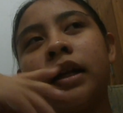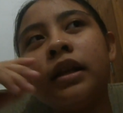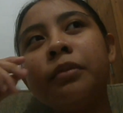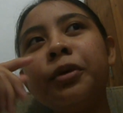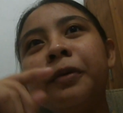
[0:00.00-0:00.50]

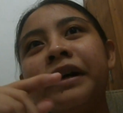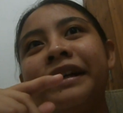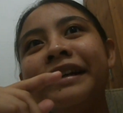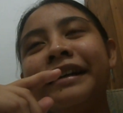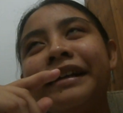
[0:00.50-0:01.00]
Number one
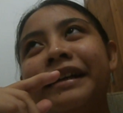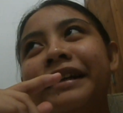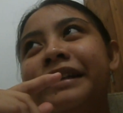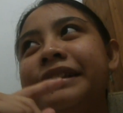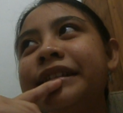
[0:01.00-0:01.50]

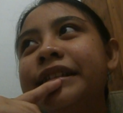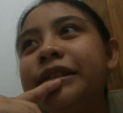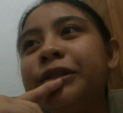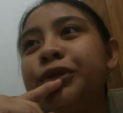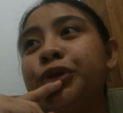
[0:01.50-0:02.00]
is
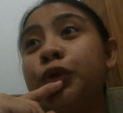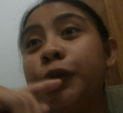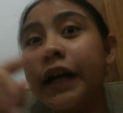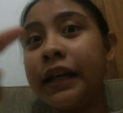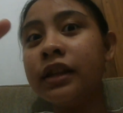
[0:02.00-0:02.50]
to
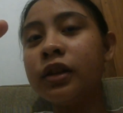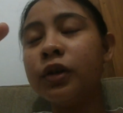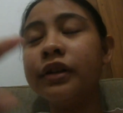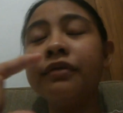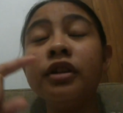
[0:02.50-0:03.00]
write
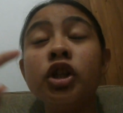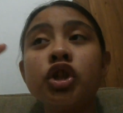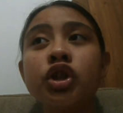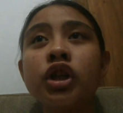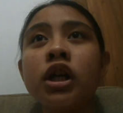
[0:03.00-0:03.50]
or to
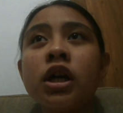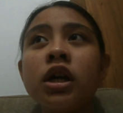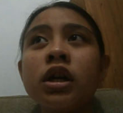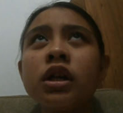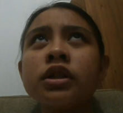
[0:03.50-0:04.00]
finish
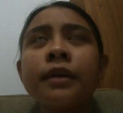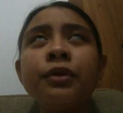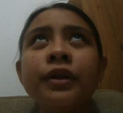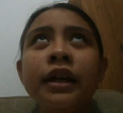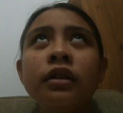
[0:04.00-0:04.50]

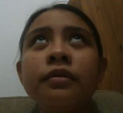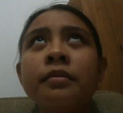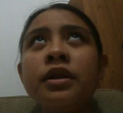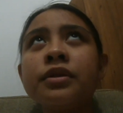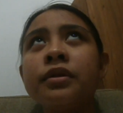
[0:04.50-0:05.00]
chapter 8 of
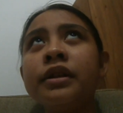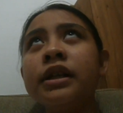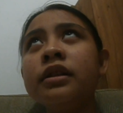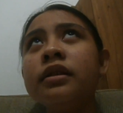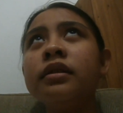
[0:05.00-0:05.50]
my story
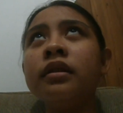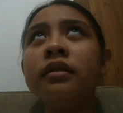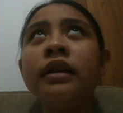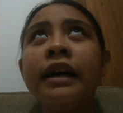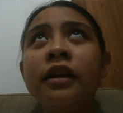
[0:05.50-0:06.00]
that
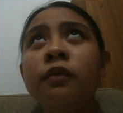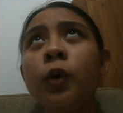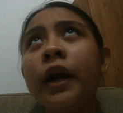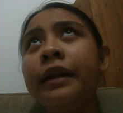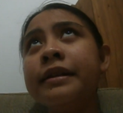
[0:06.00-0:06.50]
I have
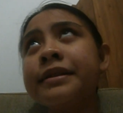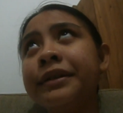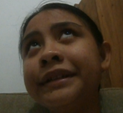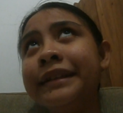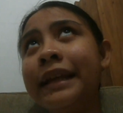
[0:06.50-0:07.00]
already
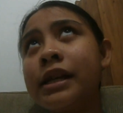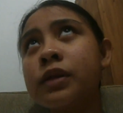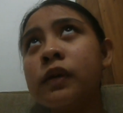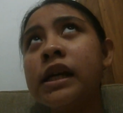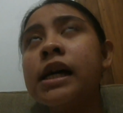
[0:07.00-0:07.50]
started last
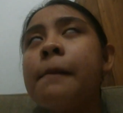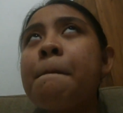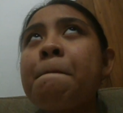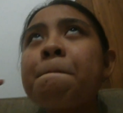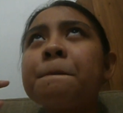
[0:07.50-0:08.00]
week,
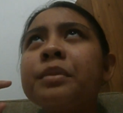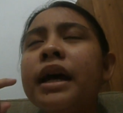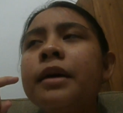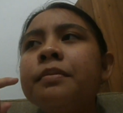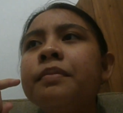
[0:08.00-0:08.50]

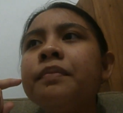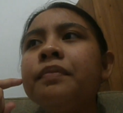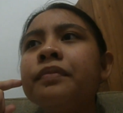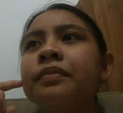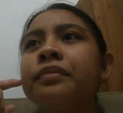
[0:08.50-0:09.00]
and
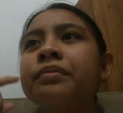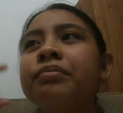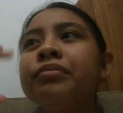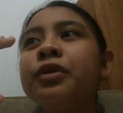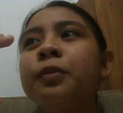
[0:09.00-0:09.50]

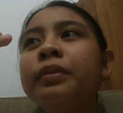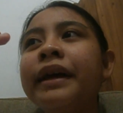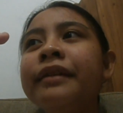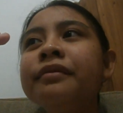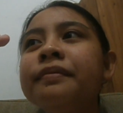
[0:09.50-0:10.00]
to
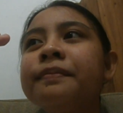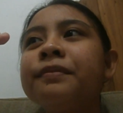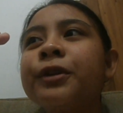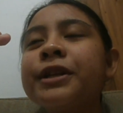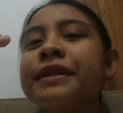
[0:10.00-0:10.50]
plan
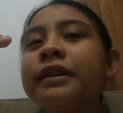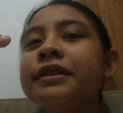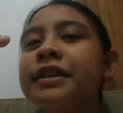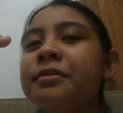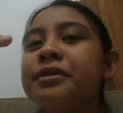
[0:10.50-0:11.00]
for the second
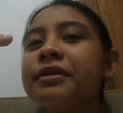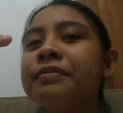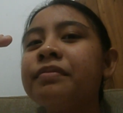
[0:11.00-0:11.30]
semester.